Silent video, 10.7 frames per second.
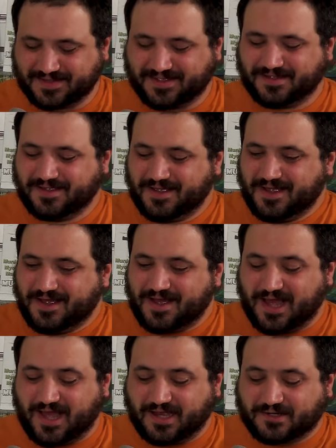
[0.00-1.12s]

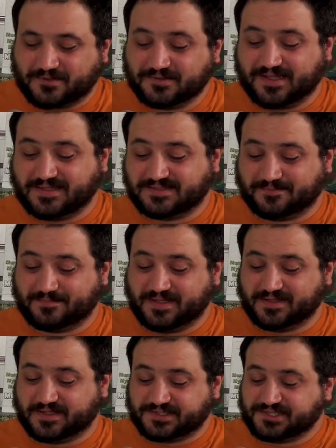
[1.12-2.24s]
Yeah. Krug ends up
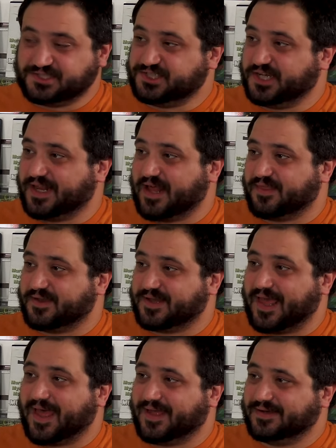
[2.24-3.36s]
beating the shit out of the
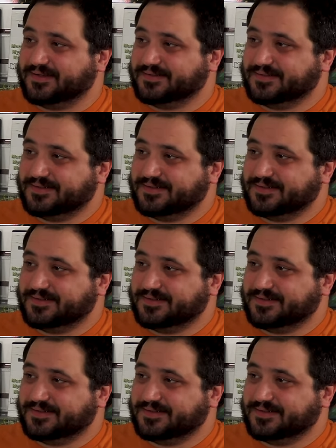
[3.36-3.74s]
dad.